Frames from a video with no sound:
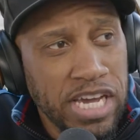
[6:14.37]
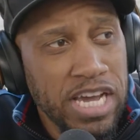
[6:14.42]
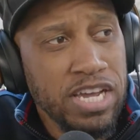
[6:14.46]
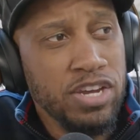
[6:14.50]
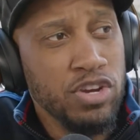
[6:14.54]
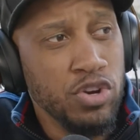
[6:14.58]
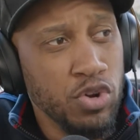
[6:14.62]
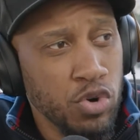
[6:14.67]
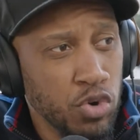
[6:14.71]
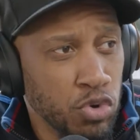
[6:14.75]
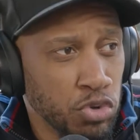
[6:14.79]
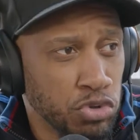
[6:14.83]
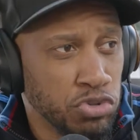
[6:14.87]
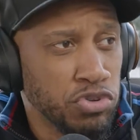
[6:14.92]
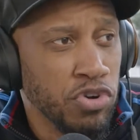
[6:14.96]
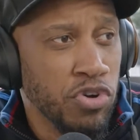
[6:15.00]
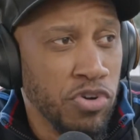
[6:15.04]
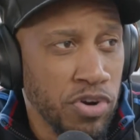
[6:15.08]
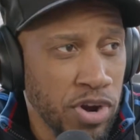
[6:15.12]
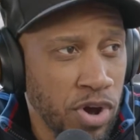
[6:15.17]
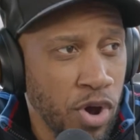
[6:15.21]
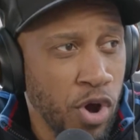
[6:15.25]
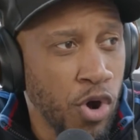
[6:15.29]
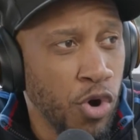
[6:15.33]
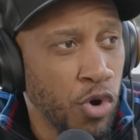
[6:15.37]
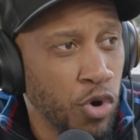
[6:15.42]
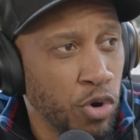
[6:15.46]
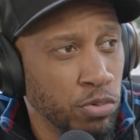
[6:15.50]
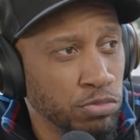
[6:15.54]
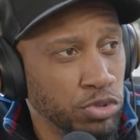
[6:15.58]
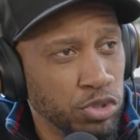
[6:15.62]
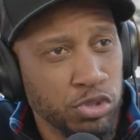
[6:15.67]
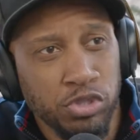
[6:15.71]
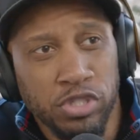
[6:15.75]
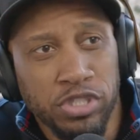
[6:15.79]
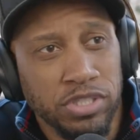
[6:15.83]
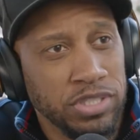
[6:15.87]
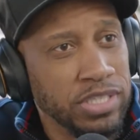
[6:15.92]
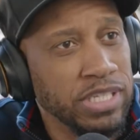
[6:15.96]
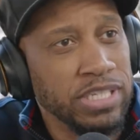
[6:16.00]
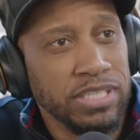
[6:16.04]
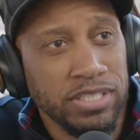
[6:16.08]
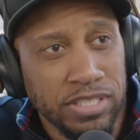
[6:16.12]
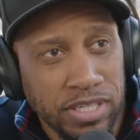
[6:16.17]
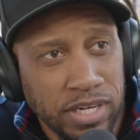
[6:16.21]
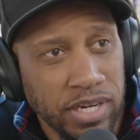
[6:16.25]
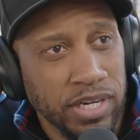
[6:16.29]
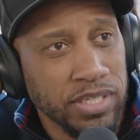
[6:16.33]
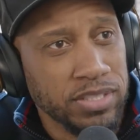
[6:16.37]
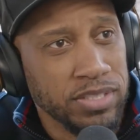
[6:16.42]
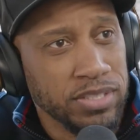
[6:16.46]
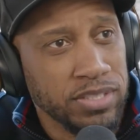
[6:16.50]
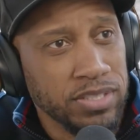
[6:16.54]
They knew certain homes you just didn't touch.